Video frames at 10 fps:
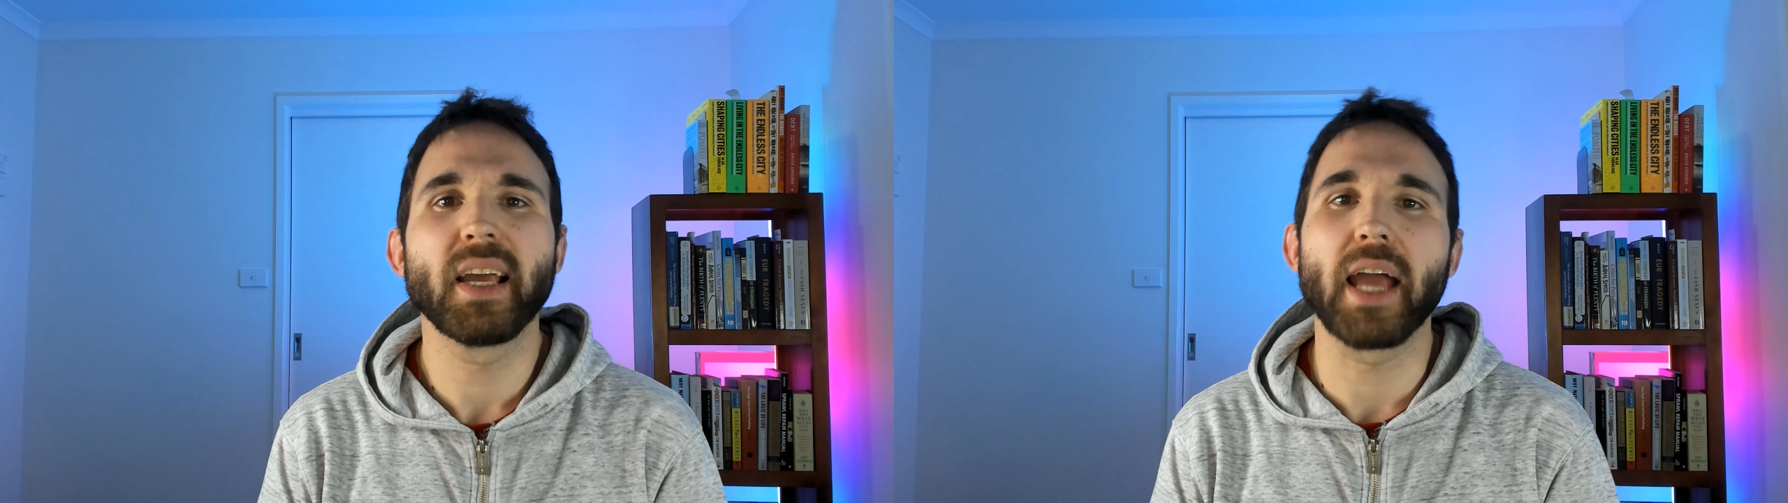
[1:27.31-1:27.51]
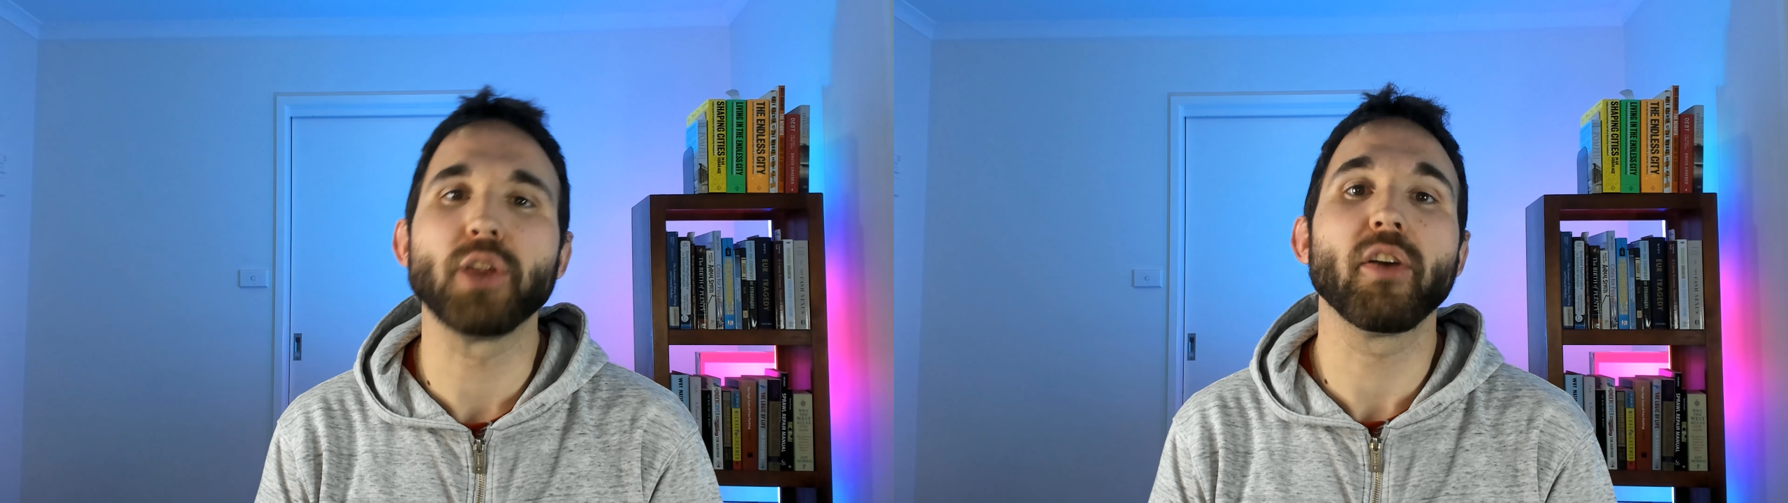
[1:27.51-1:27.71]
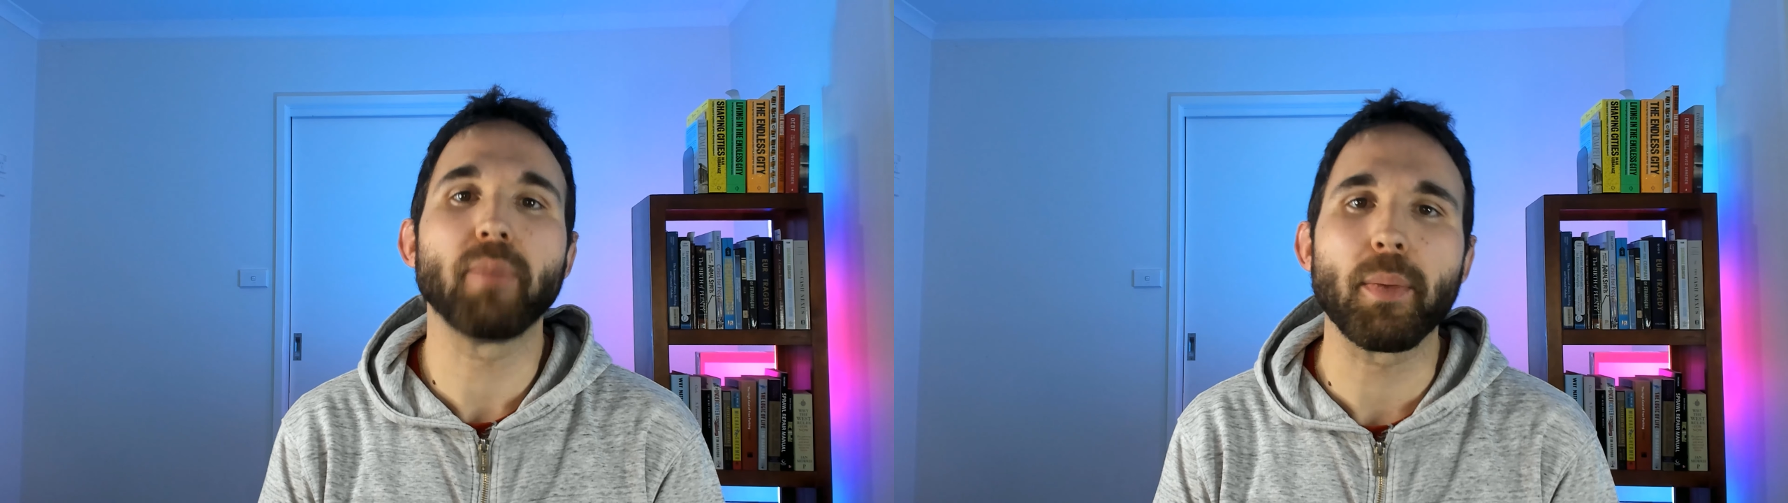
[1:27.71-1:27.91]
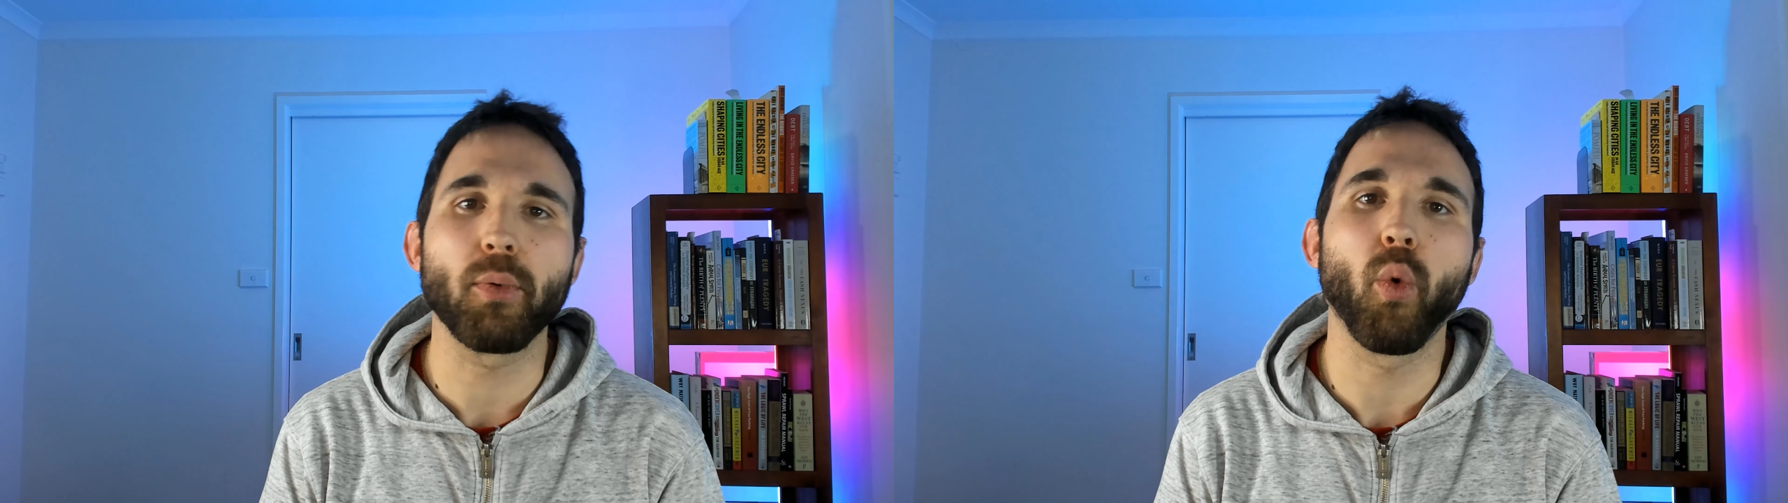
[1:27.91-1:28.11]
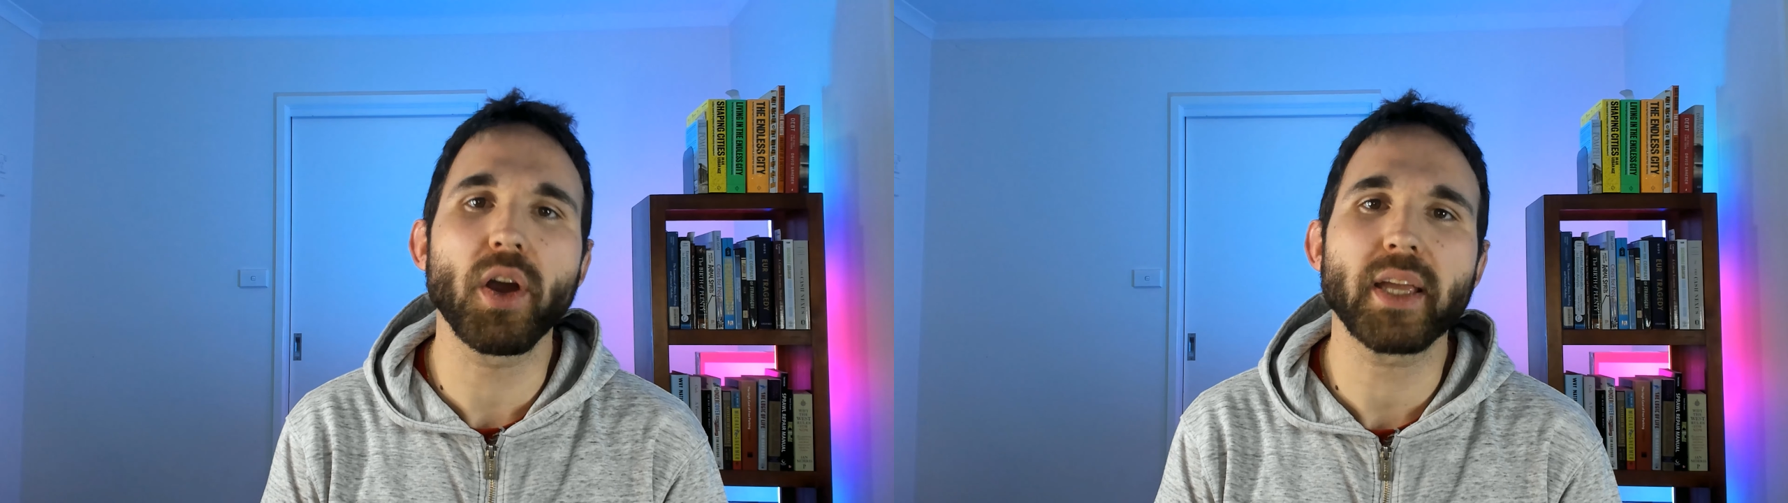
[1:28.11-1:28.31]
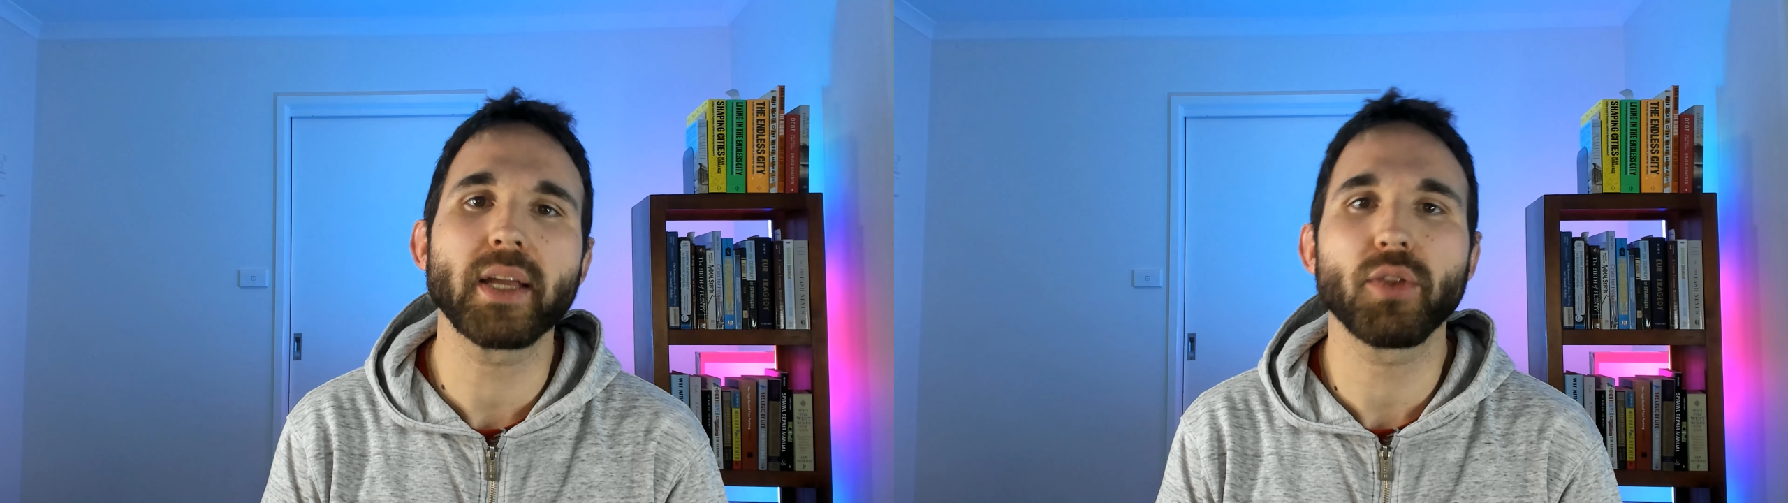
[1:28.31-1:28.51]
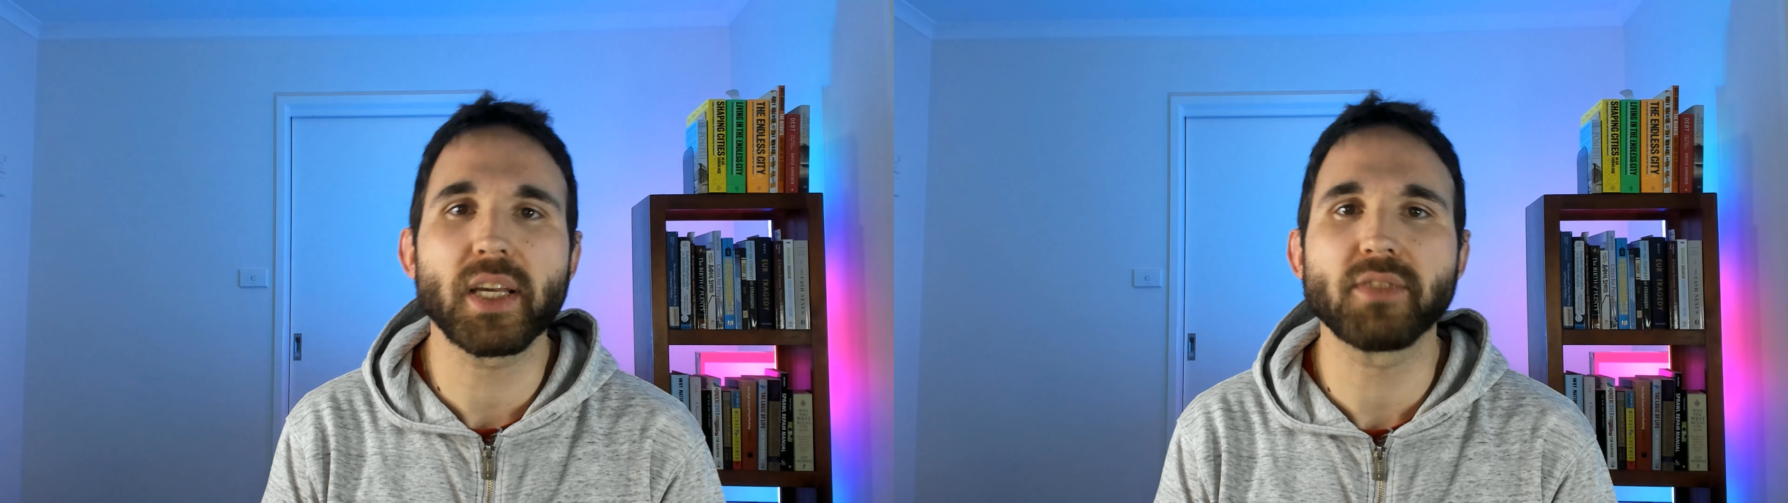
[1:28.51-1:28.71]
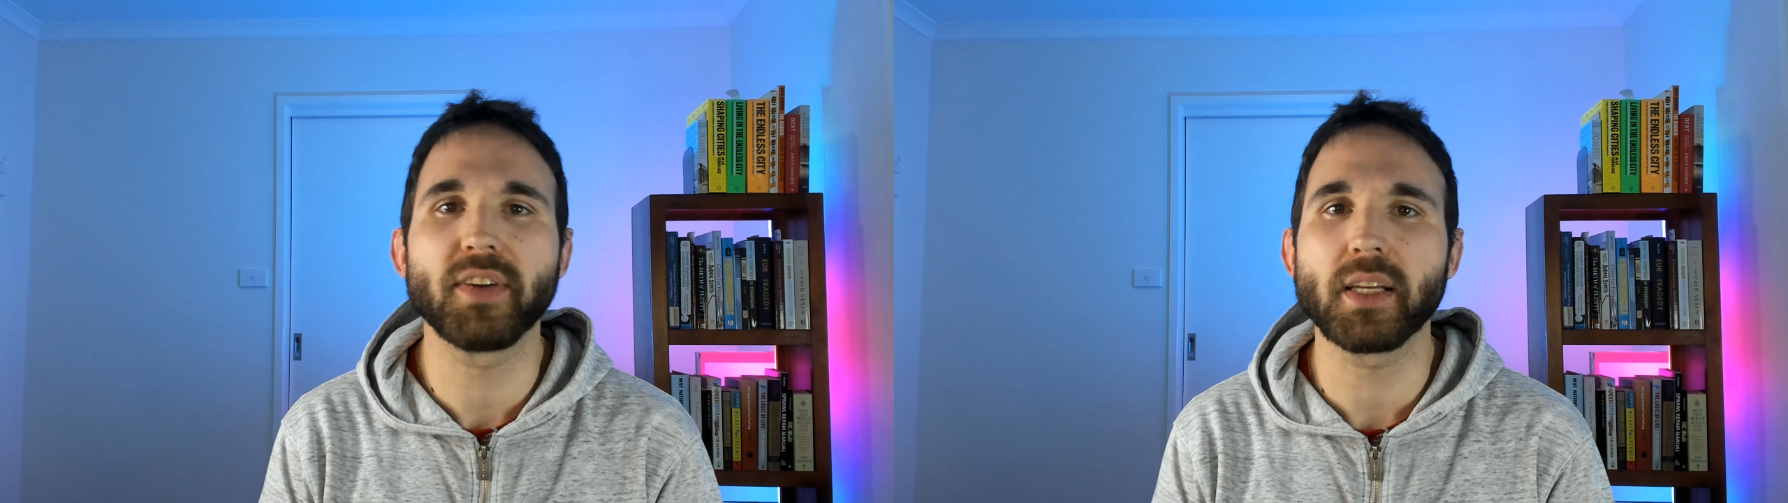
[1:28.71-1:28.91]
and you have people working on
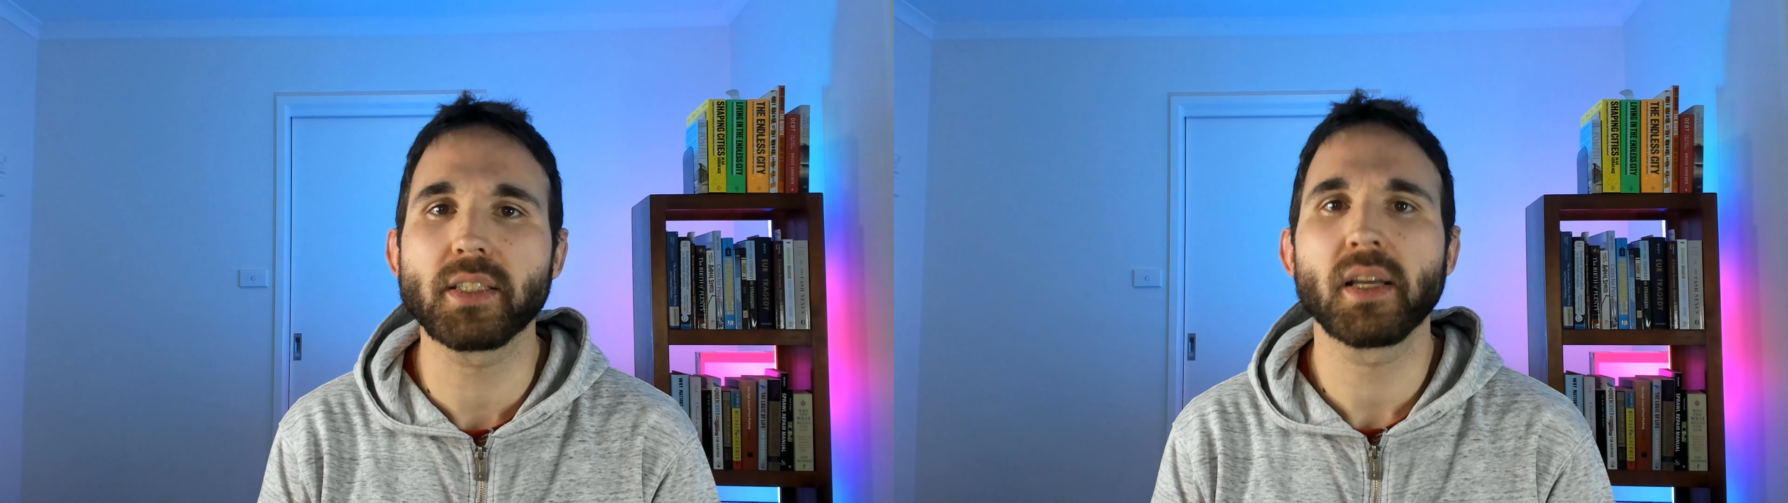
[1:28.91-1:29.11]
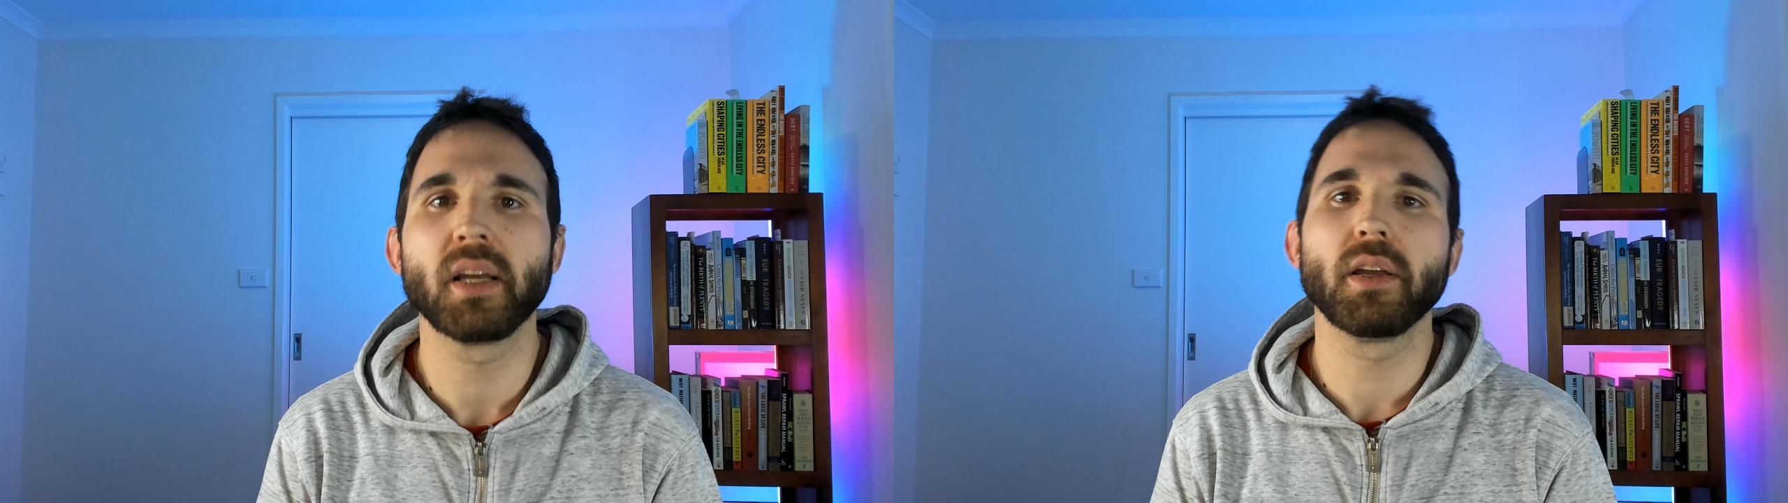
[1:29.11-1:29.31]
these villas,